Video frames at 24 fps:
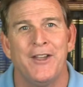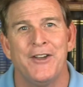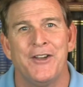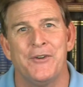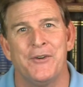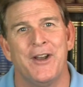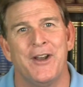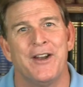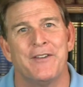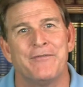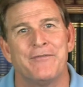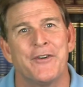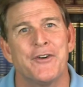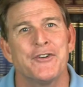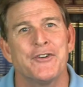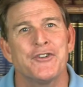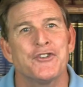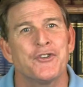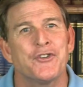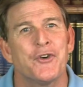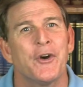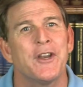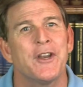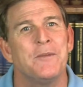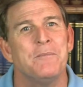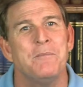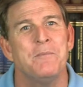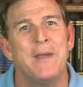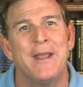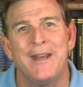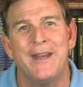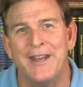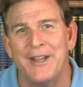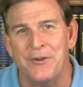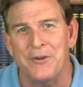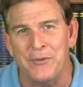When I first started
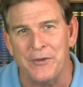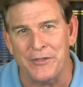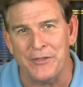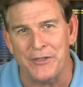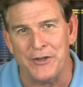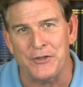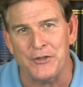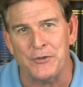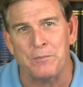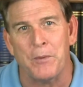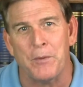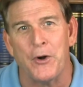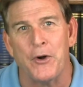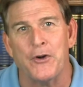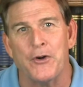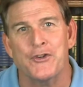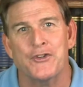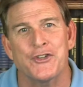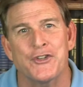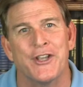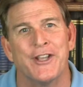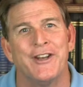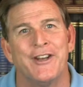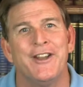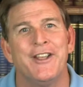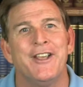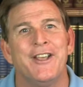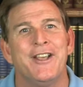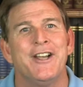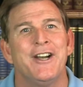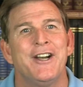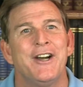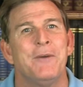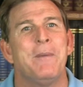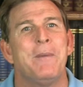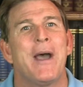meeting with this person
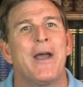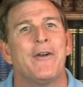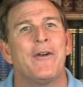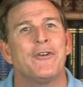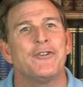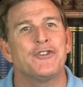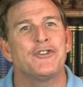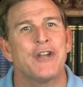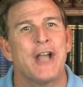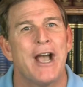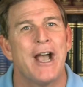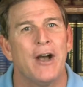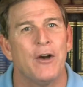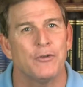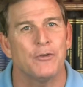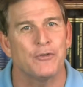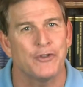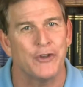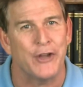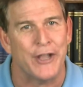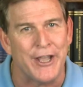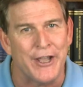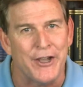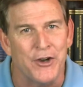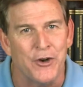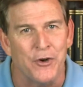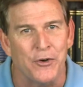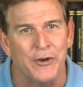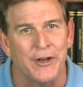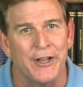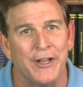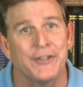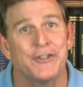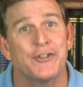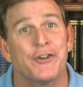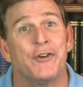about her child's
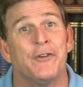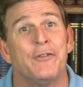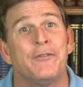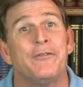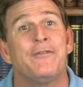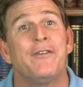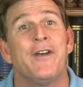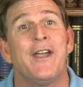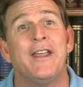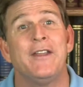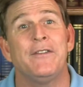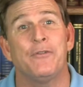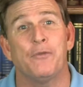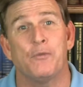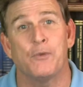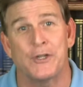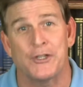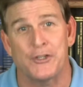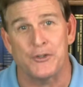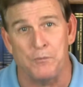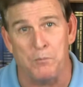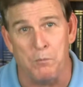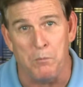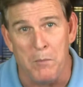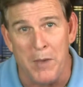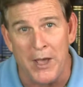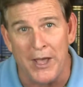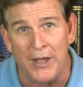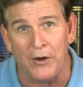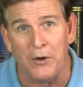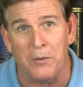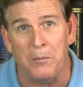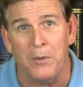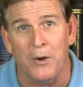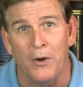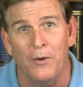illness, her faith was
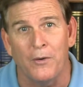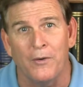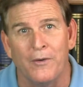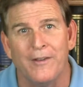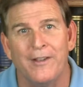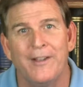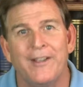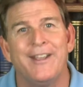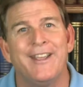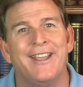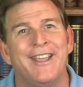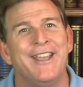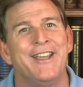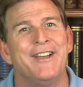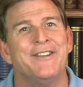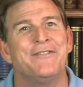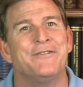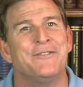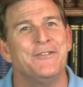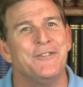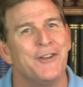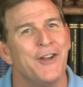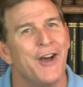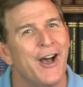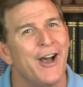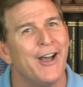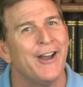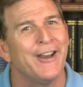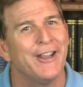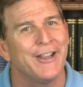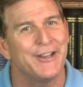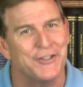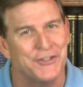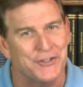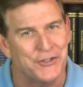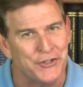minimal, if non
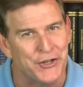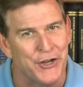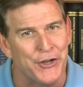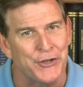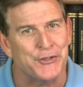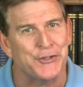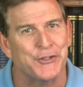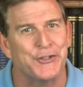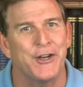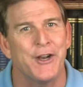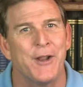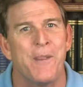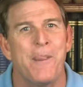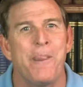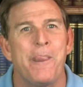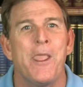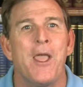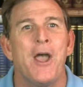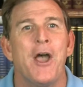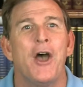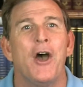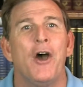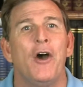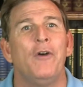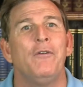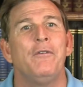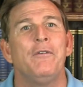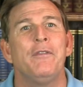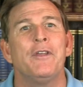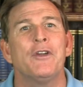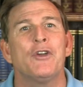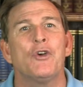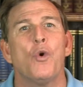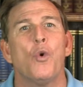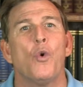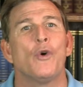existent. Over
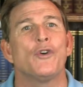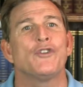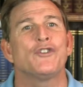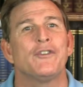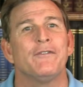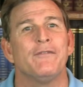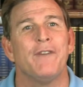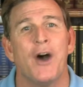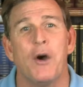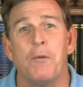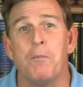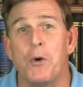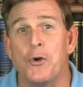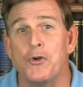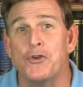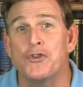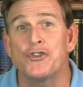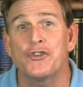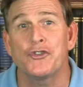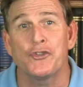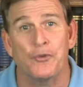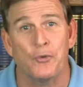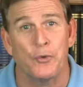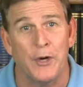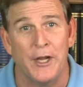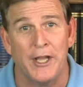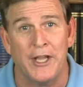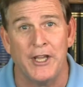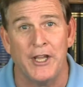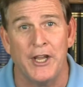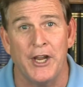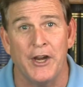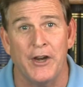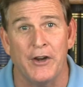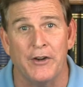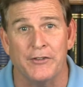the course of almost three
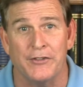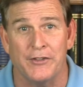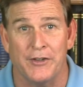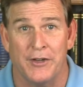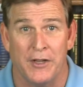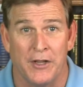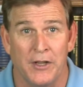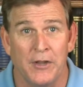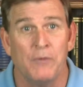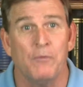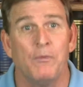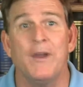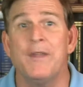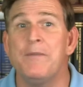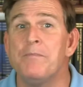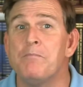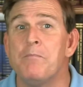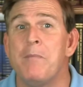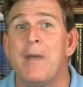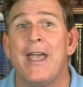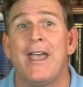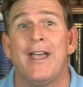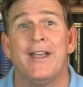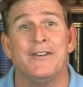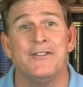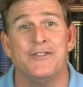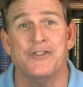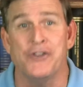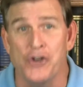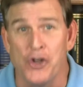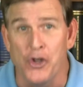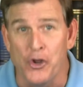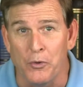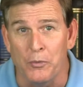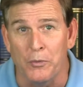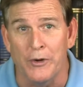years, we'd met
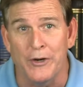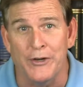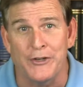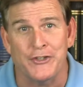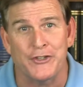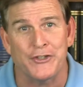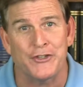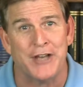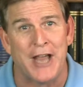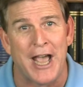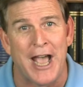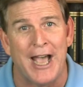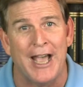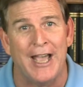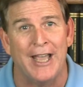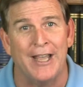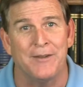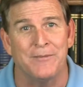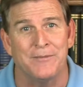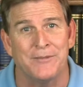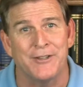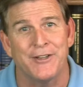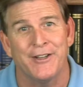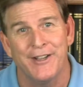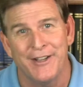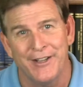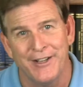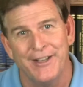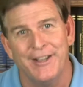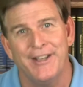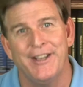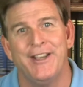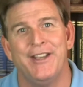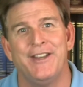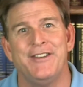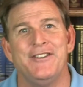numerous times
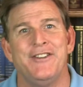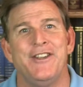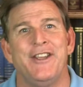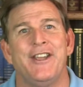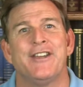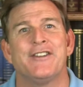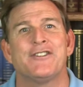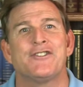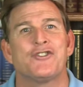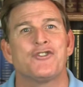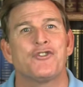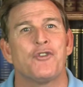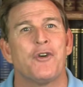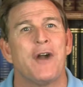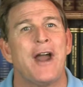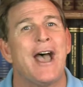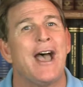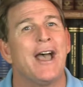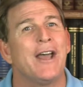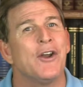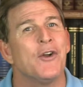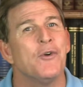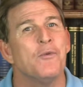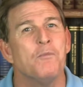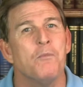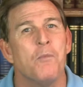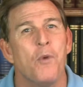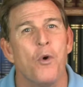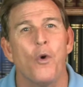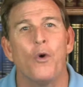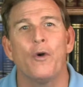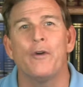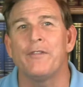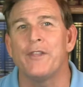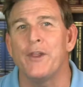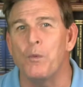and, yes, cried on
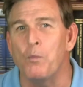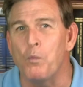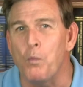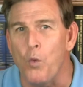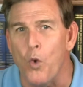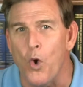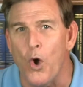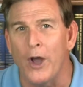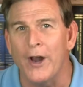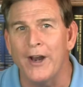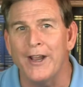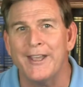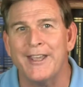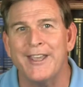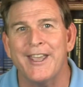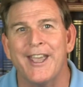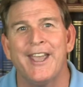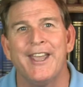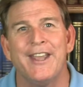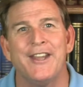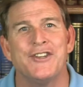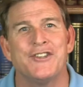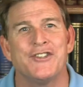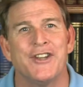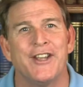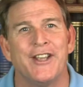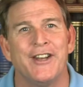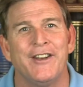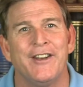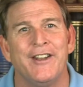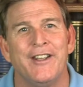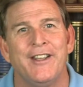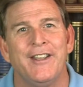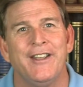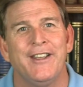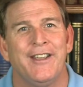more than one occasion
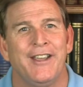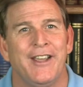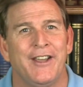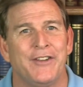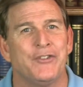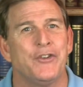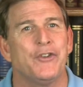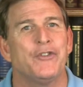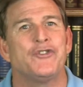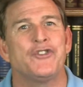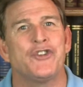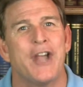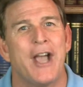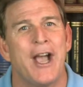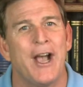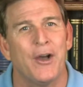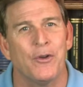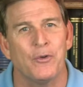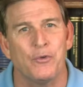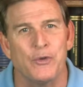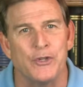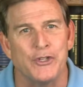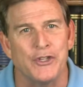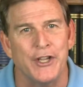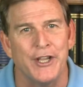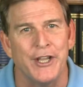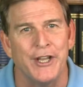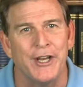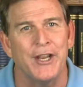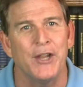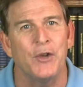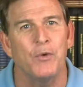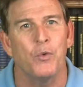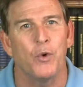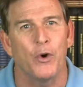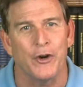as her child was
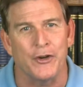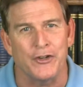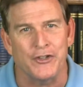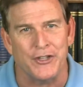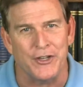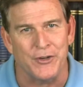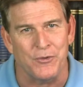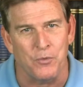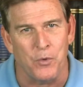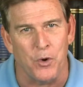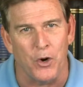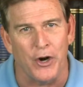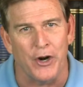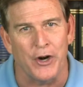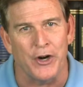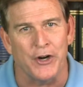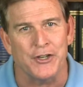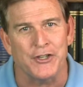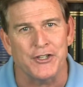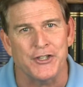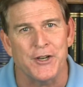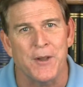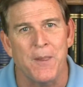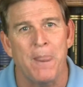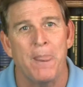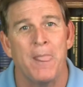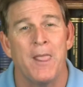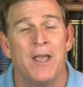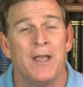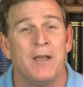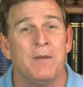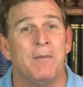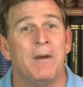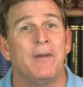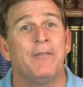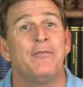getting worse and worse.
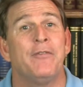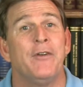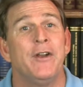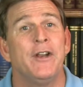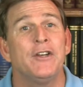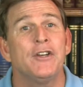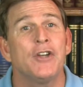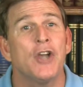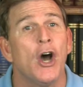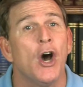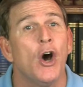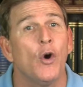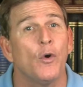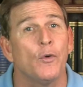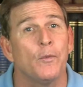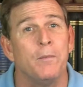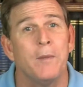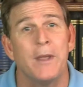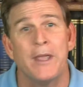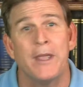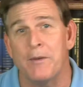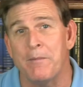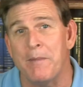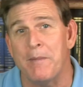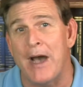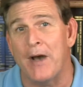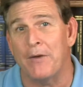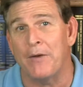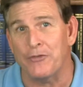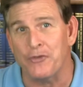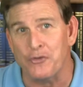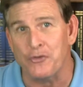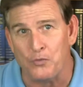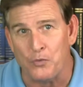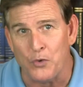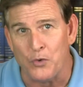My friend called me
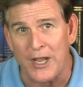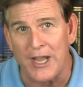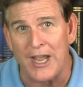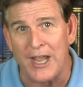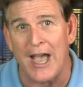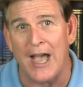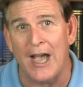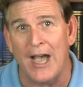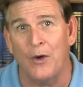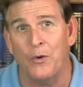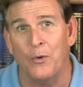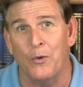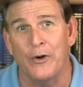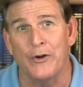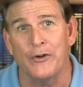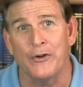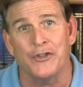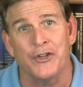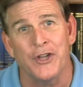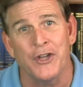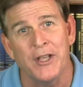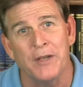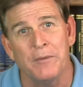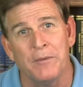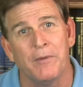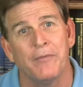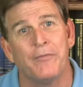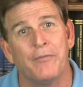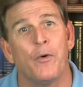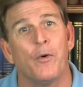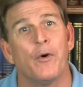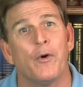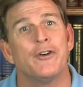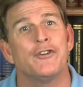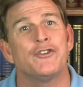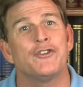about three hours
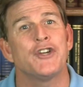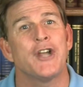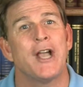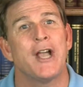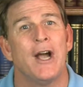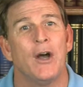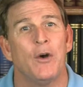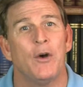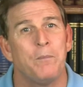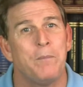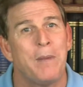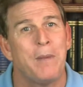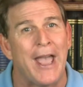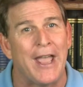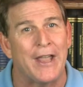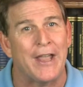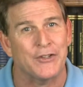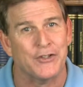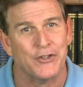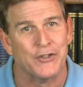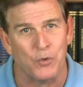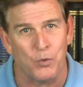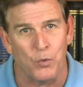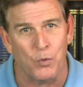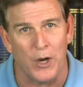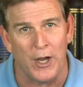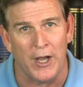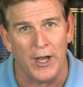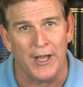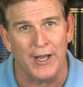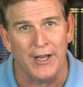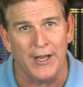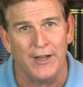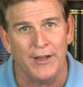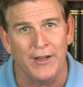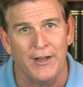before her child passed
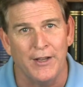away.